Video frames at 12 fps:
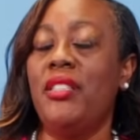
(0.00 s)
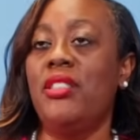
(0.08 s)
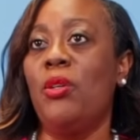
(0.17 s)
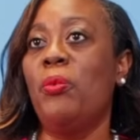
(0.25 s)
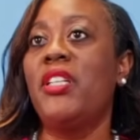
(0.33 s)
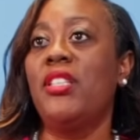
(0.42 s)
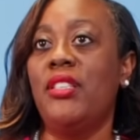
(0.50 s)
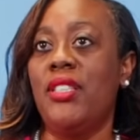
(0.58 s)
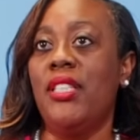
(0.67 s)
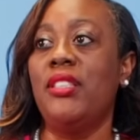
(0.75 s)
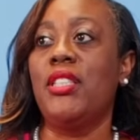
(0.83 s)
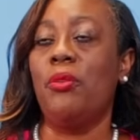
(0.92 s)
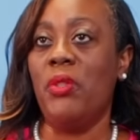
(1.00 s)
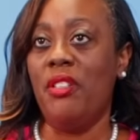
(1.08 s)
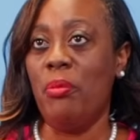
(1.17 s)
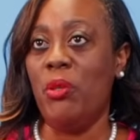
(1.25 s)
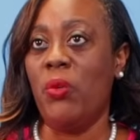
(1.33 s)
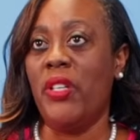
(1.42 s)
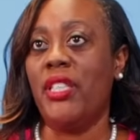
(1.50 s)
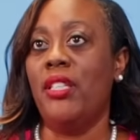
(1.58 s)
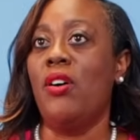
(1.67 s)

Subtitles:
And so one of the things that we've been working